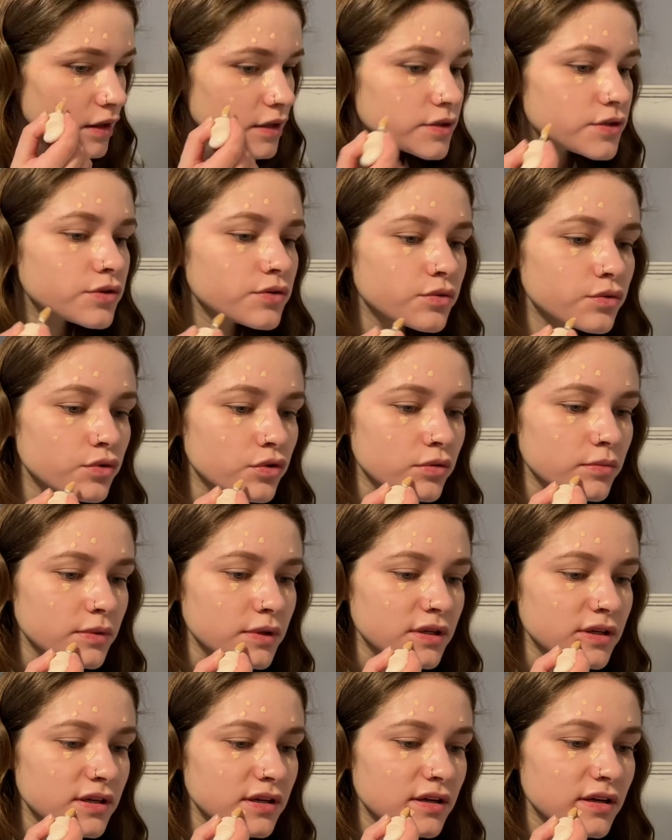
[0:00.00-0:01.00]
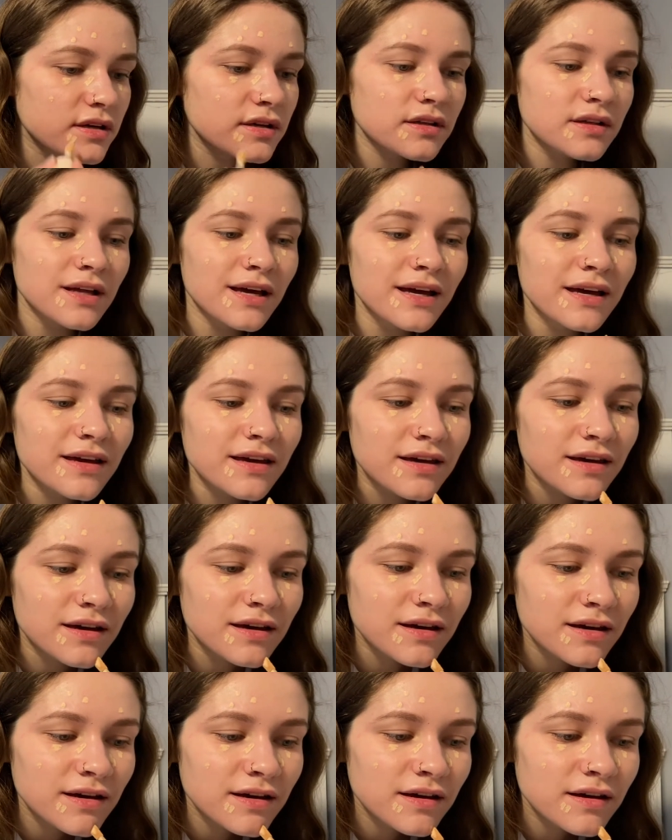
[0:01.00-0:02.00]
so normally like
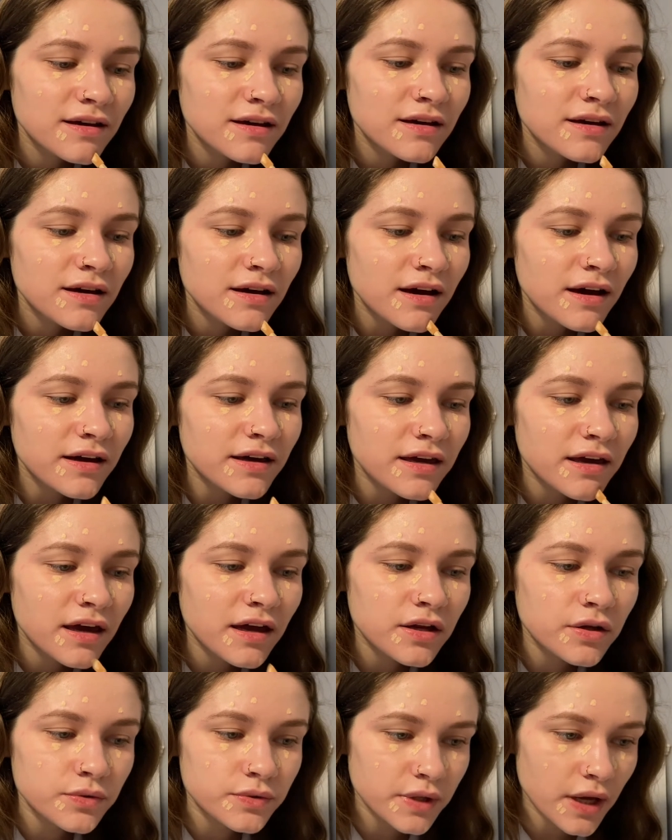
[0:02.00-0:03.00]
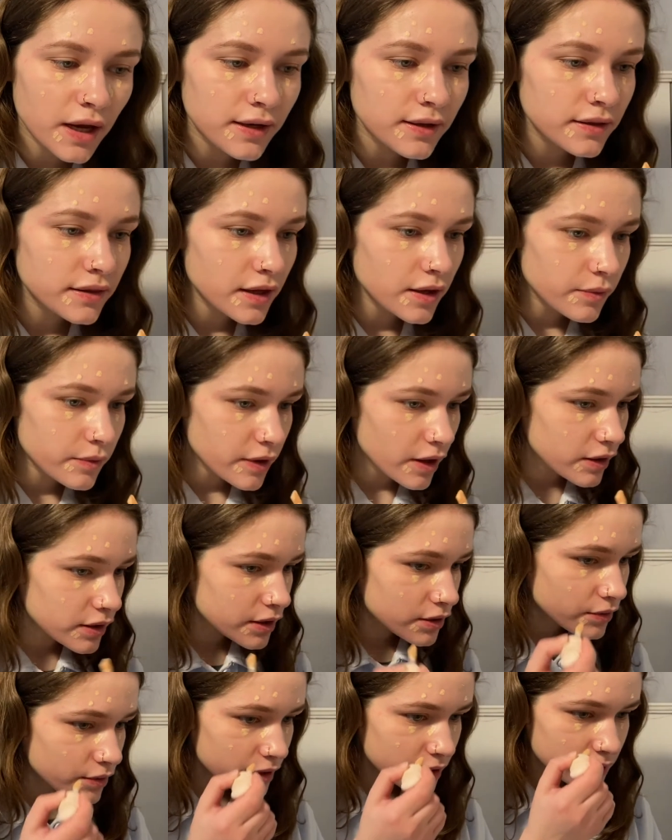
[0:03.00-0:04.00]
I can't use anything without
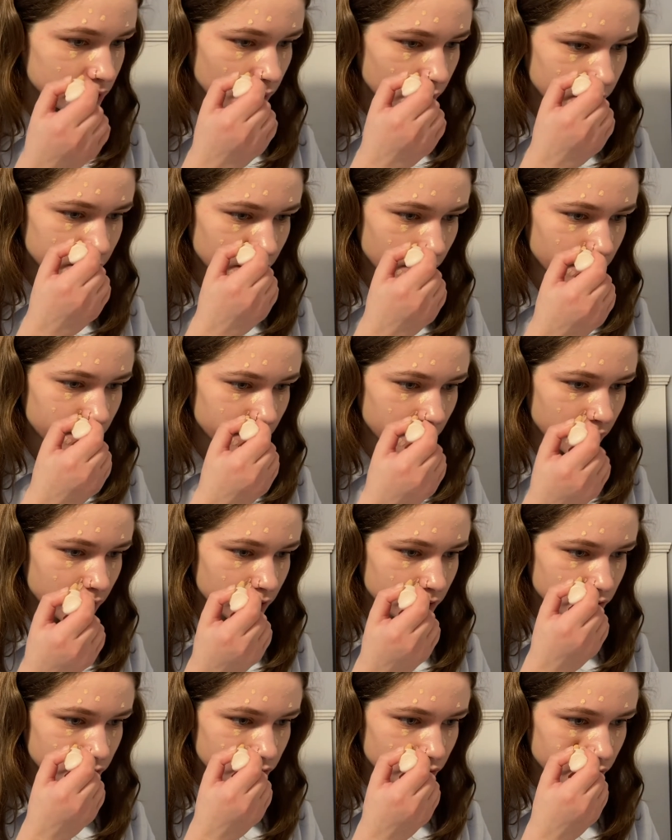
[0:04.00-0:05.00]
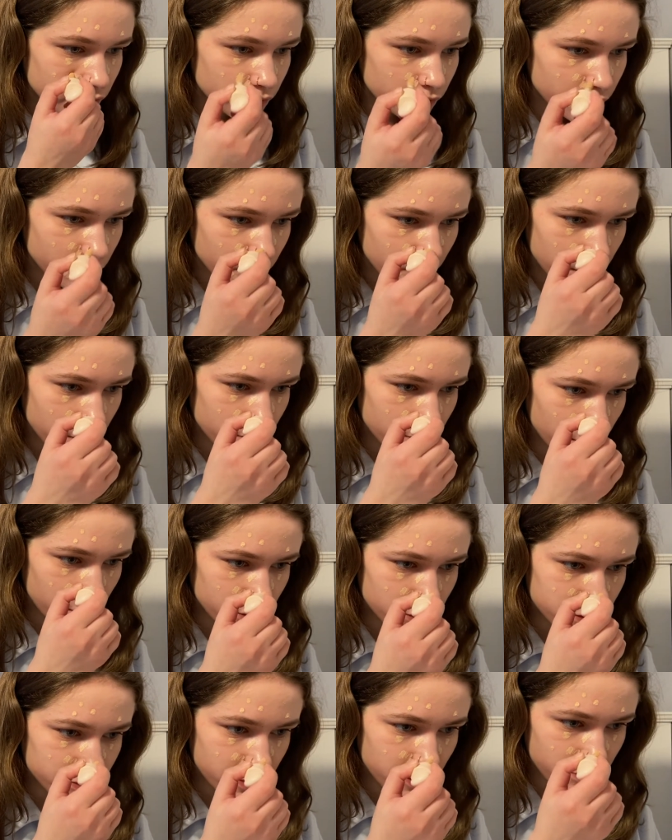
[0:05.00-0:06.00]
it creasing, which I feel like is true for
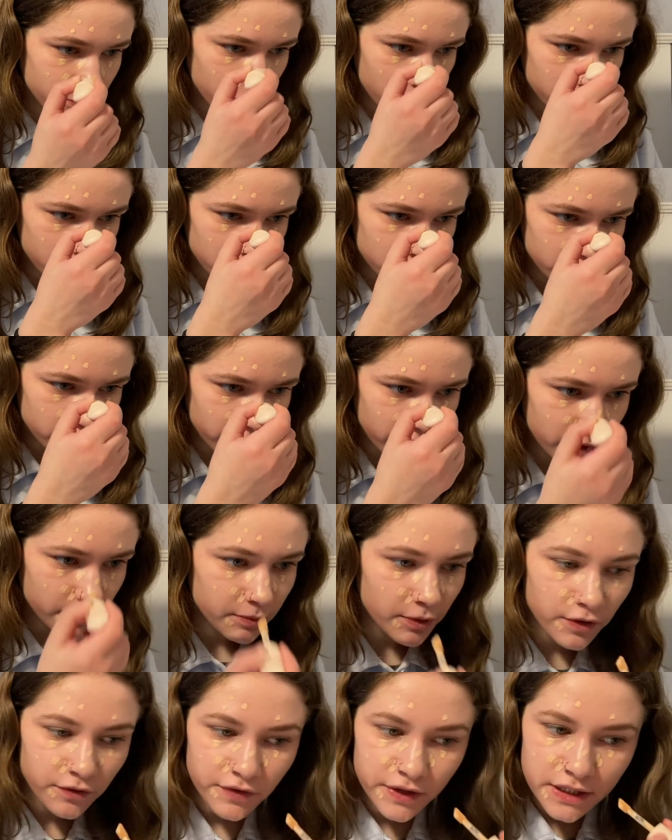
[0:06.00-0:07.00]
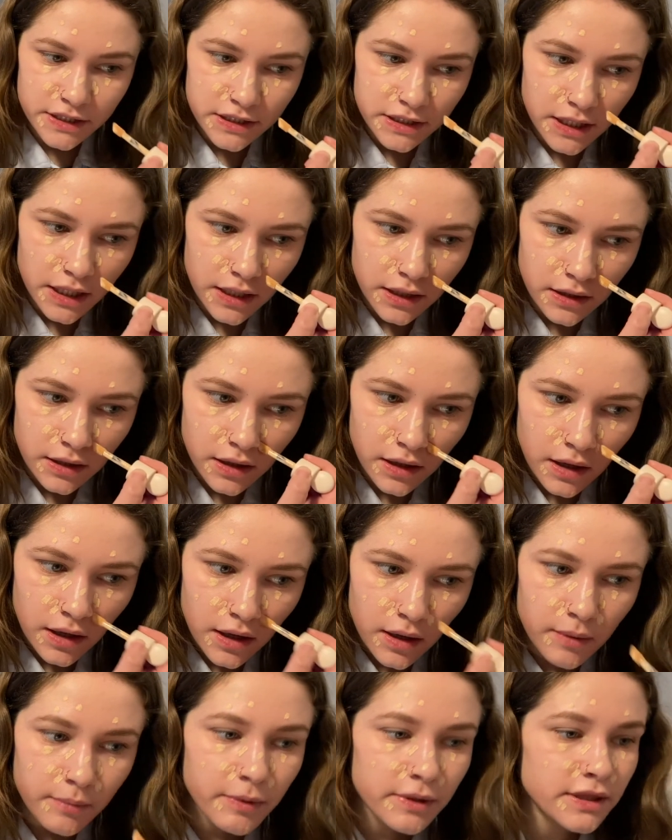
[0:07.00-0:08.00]
most people unless you have like perfect skin,
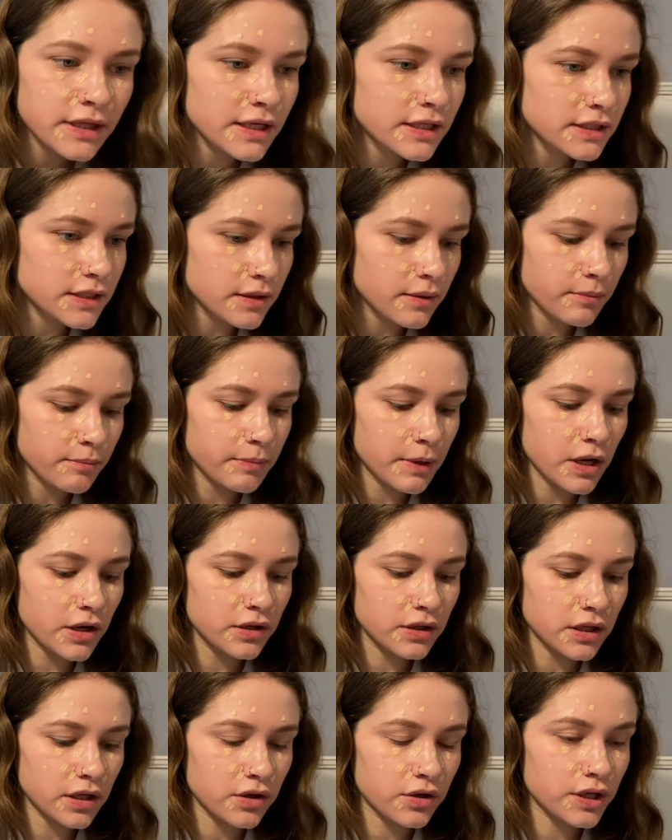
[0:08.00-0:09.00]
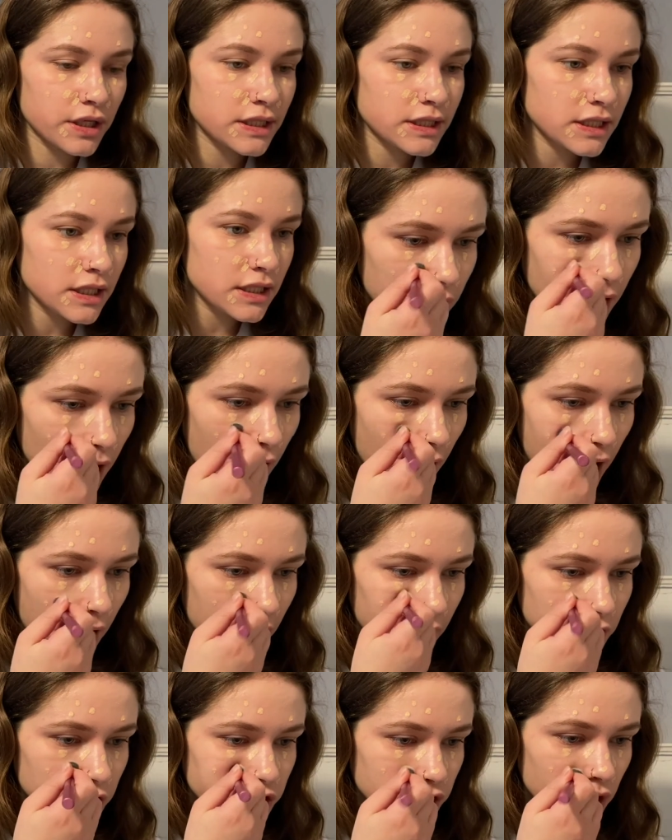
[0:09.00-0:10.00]
but this barely creases.
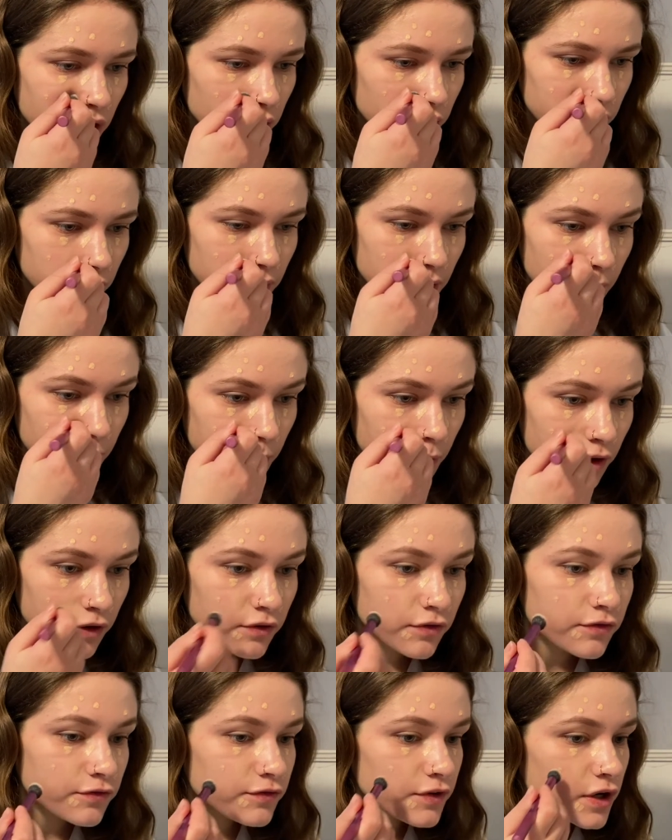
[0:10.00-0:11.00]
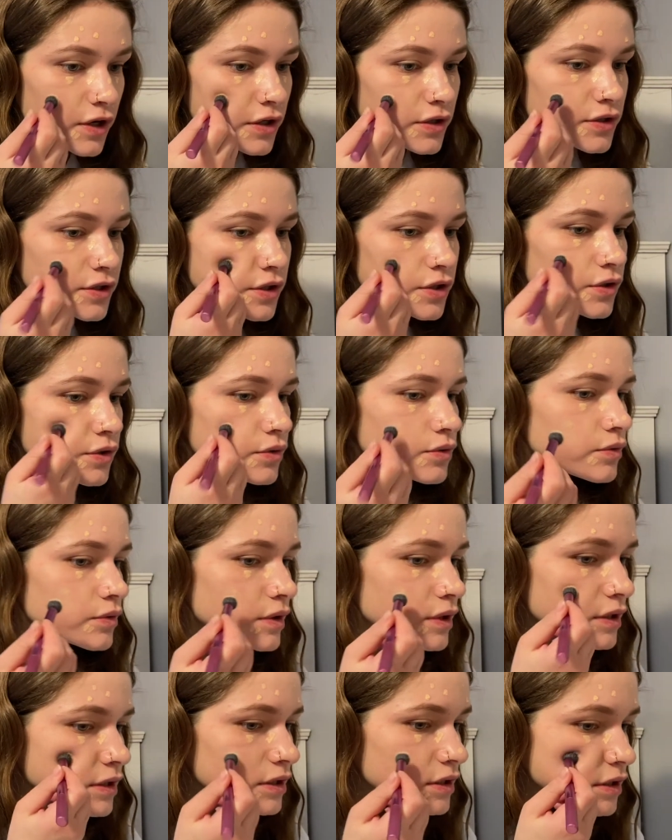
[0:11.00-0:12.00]
I generally prefer
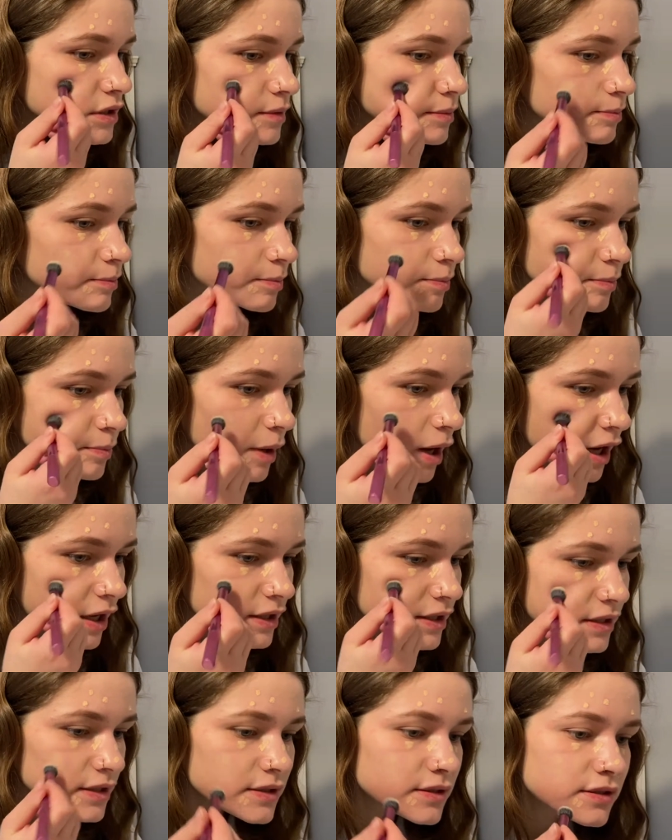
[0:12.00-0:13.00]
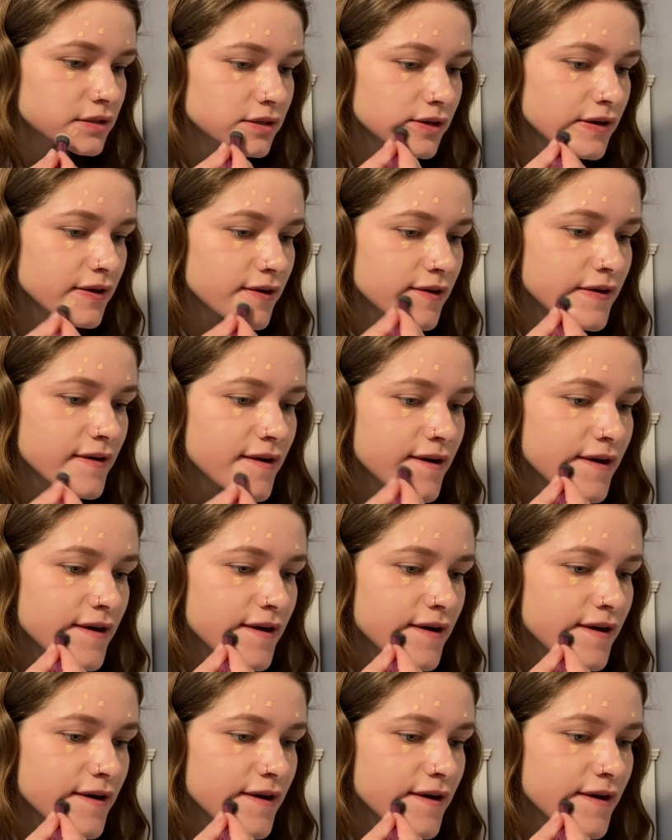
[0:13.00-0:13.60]
to spot conceal.